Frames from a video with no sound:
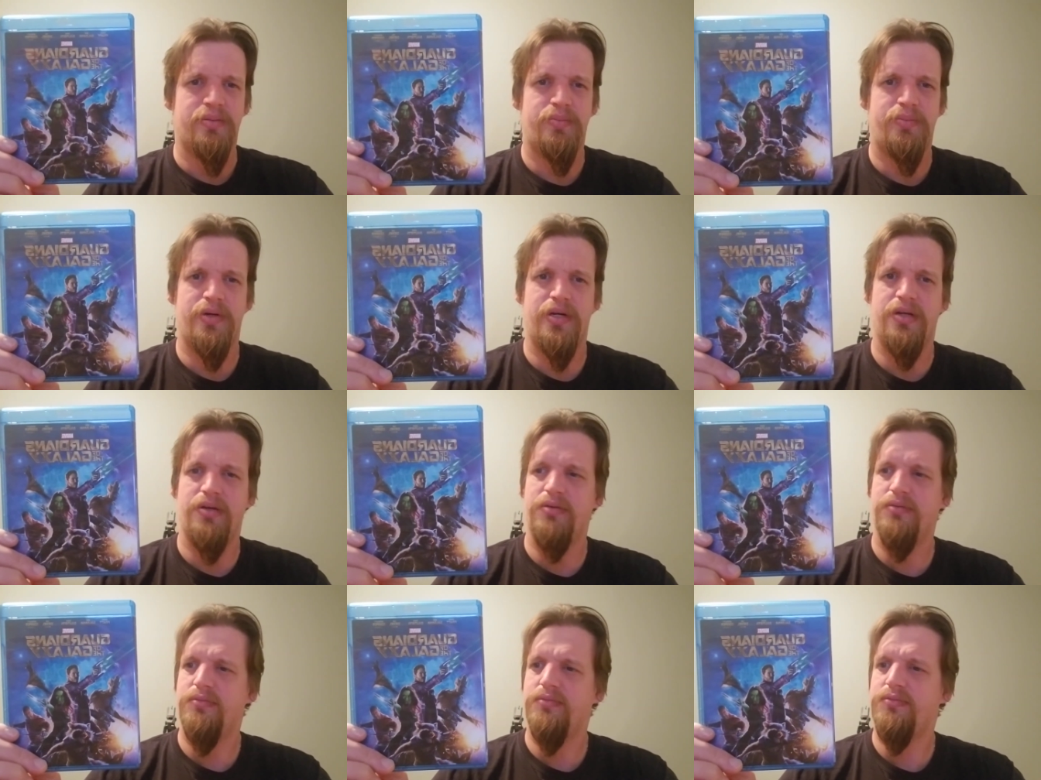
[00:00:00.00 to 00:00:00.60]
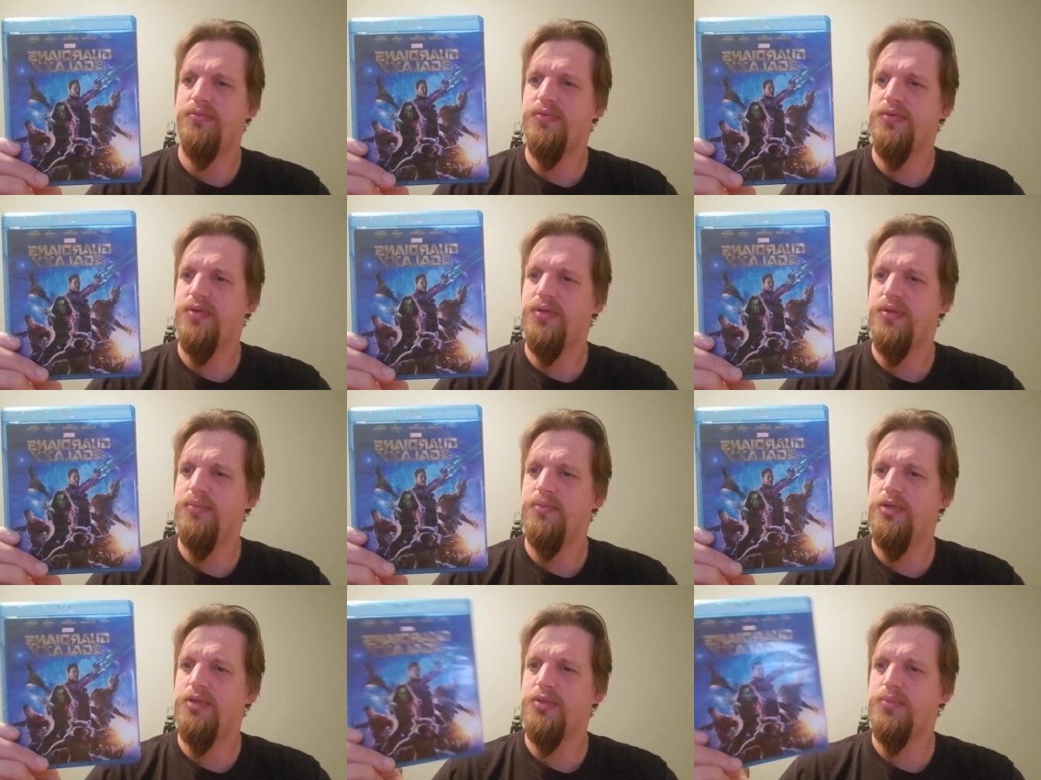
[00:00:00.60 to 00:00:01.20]
but for
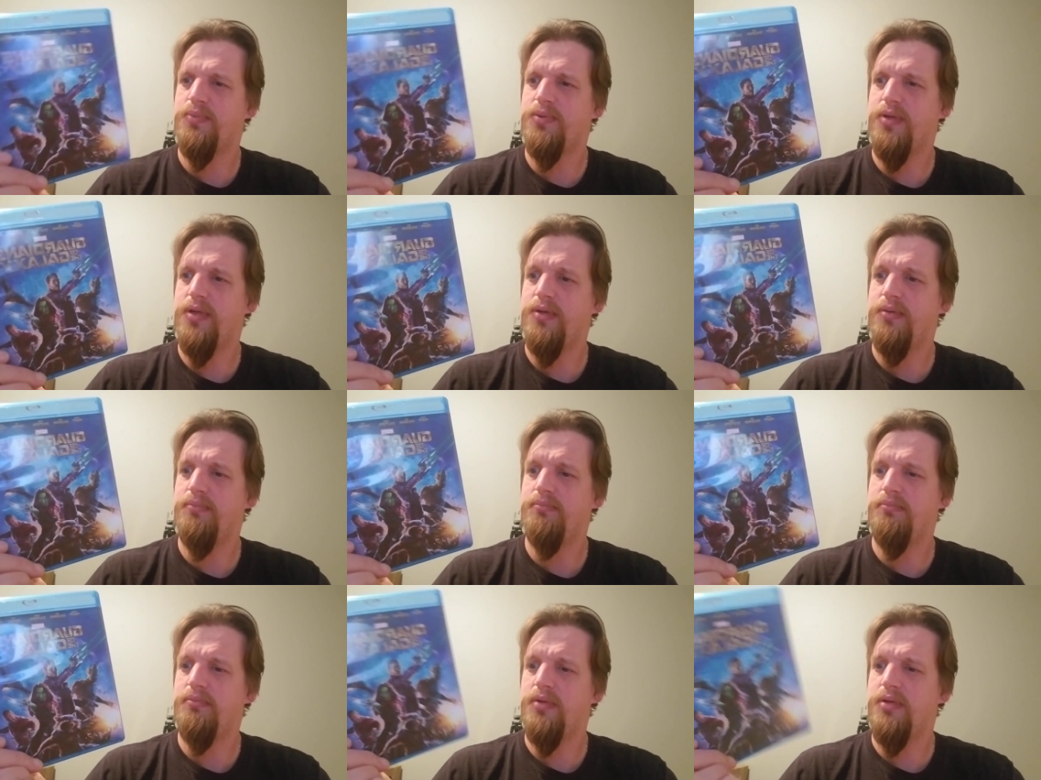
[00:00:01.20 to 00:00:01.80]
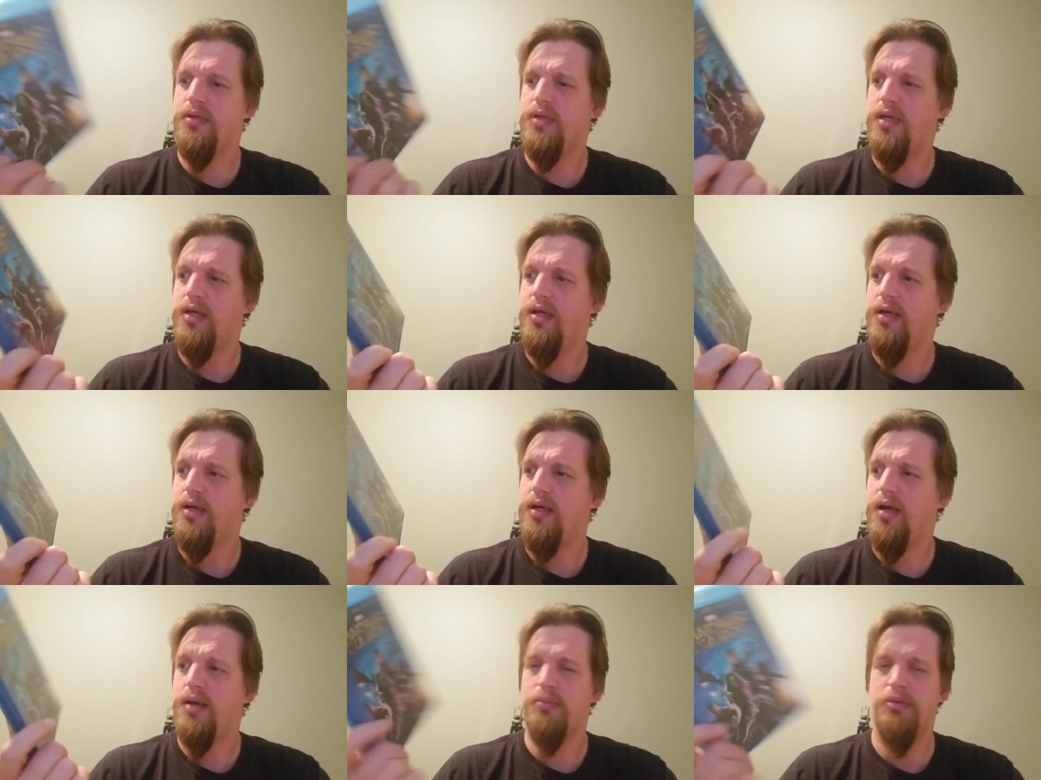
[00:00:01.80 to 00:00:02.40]
the most part yeah,
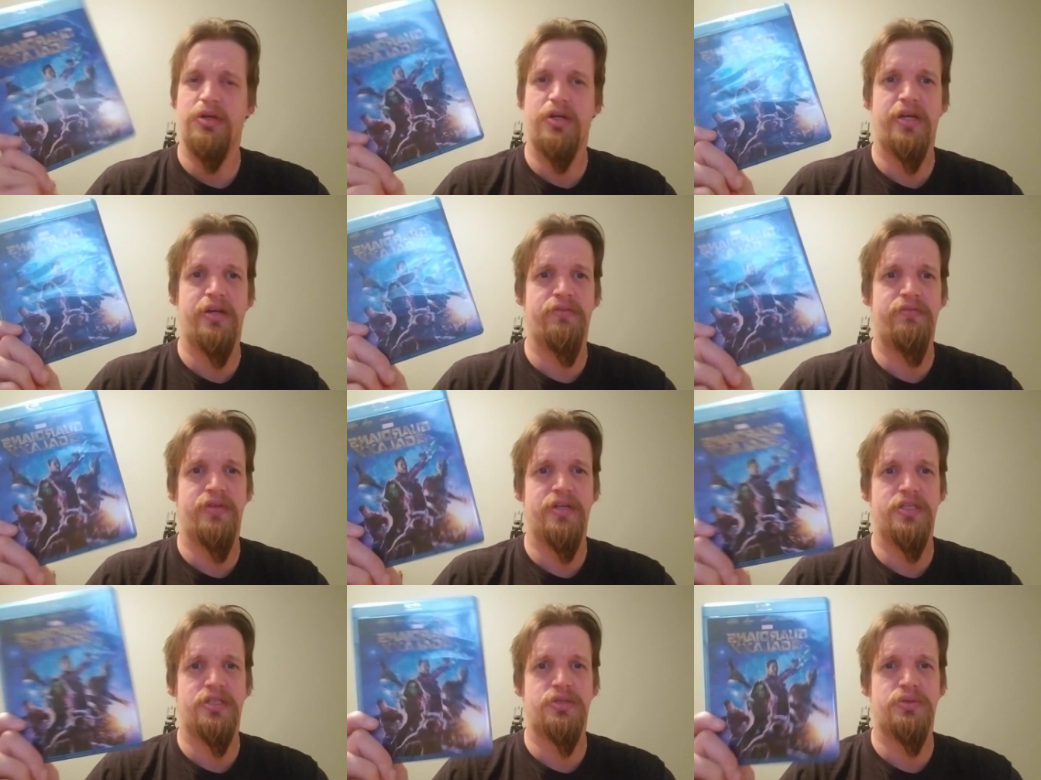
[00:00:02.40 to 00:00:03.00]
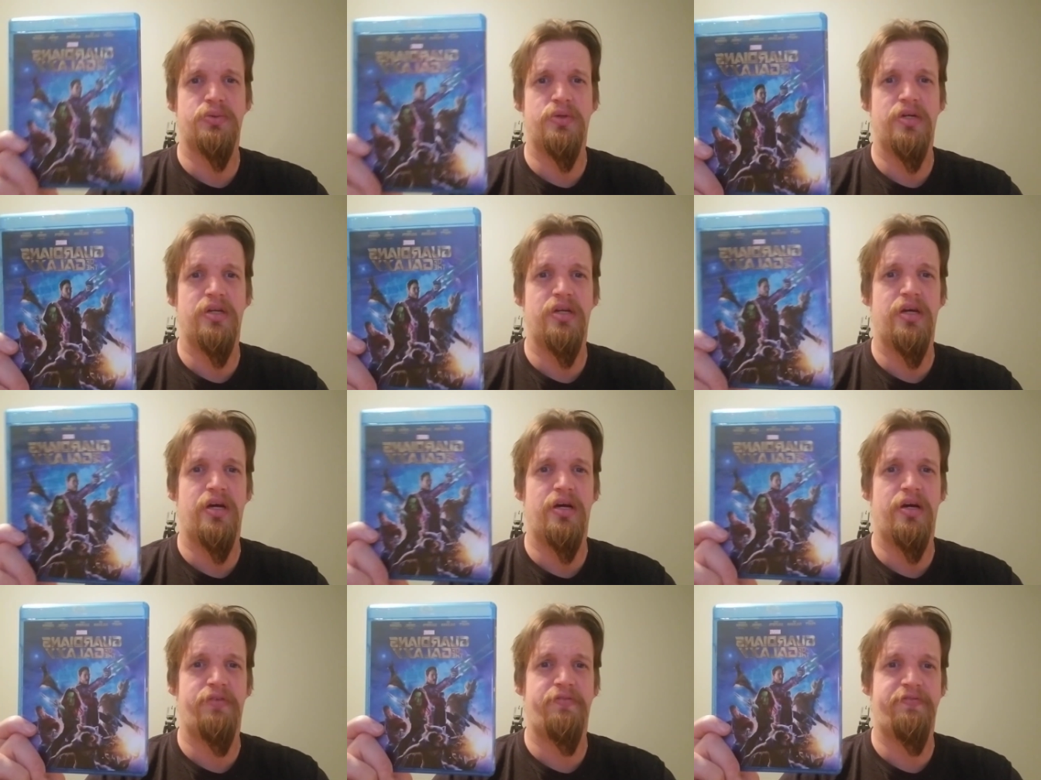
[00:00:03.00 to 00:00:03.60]
I'm gonna give this one
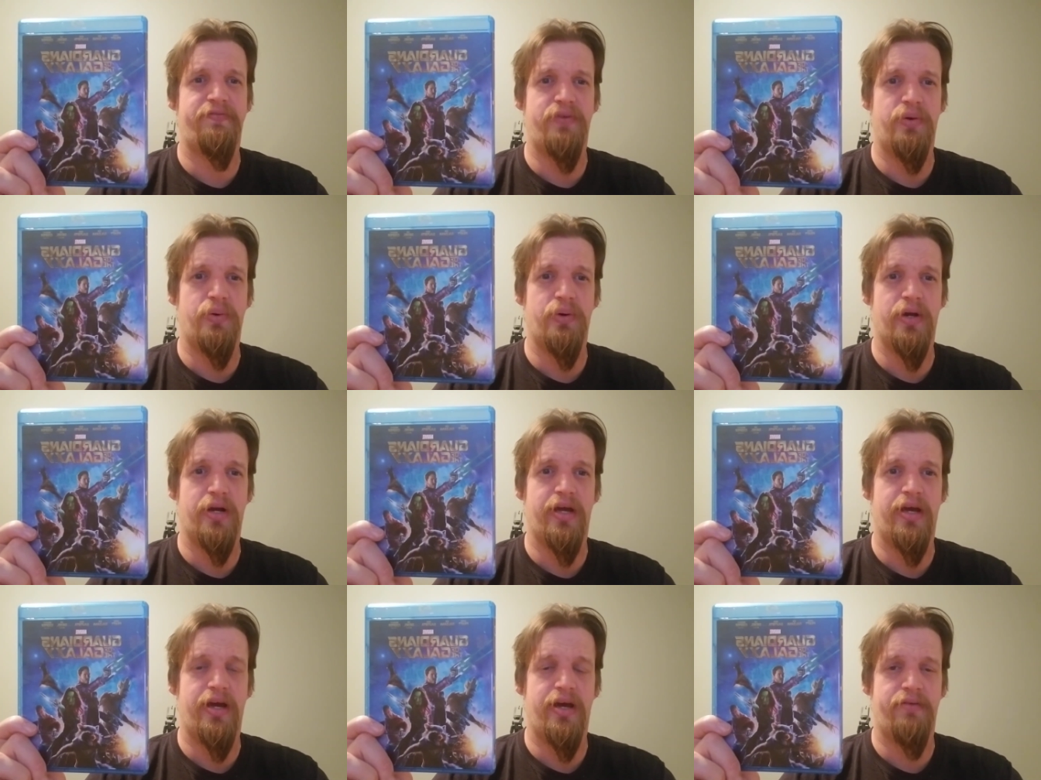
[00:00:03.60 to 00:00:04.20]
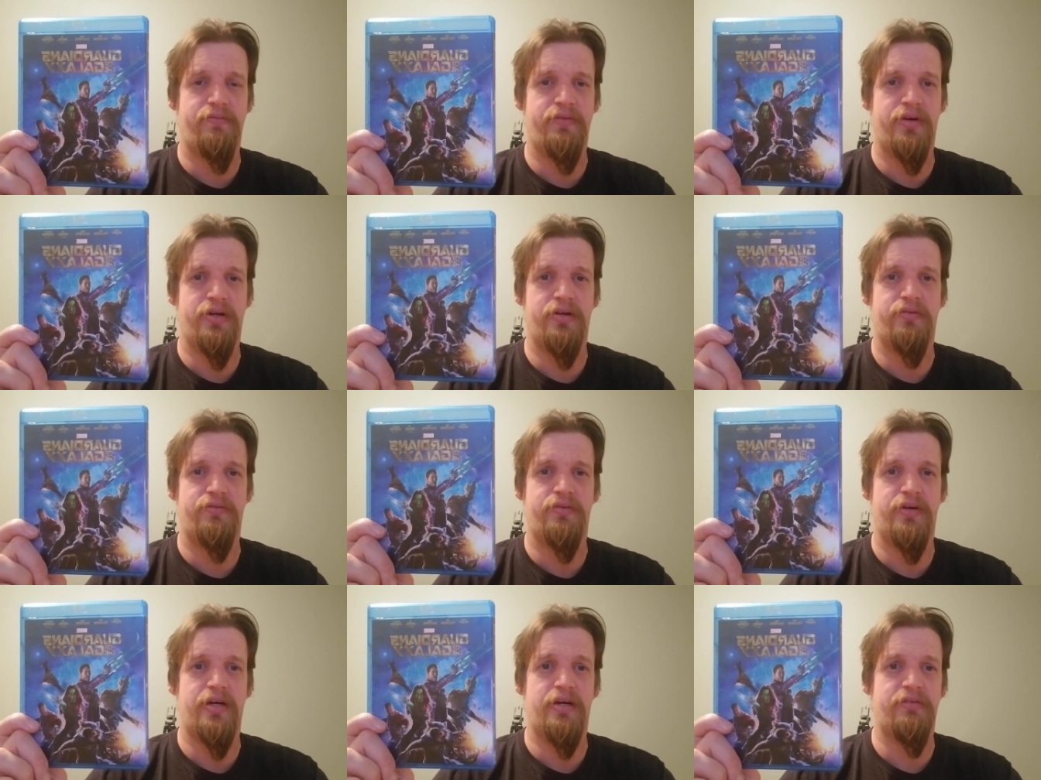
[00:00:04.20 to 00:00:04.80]
a four and a half out of
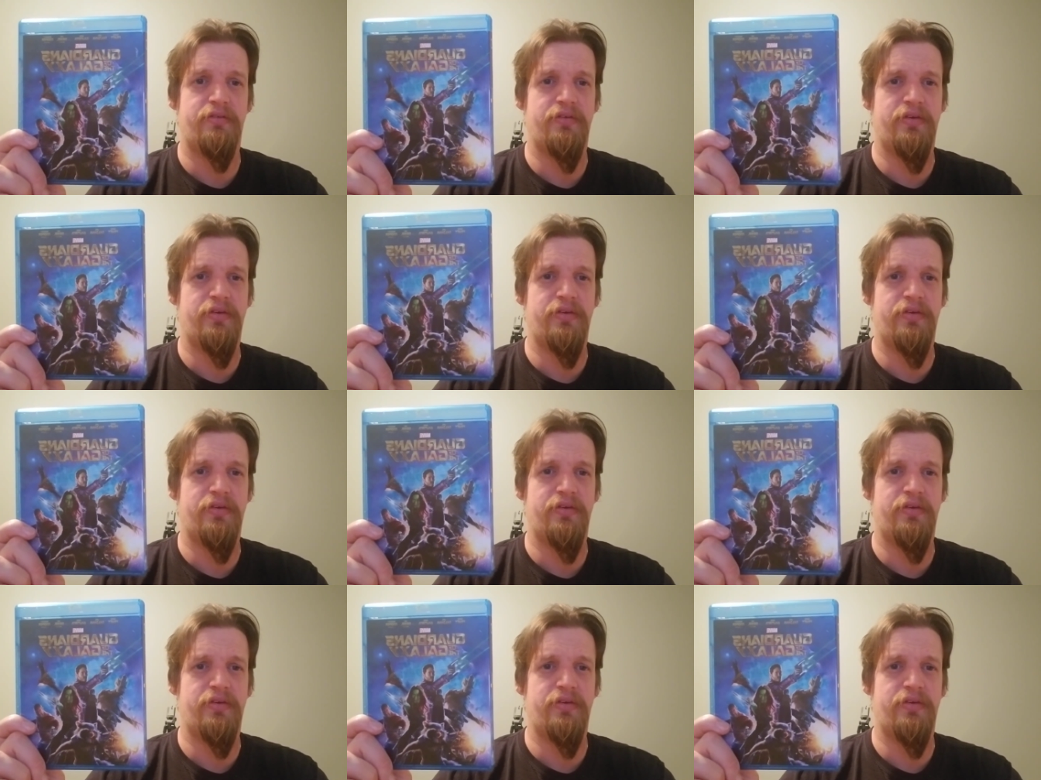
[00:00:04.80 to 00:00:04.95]
five.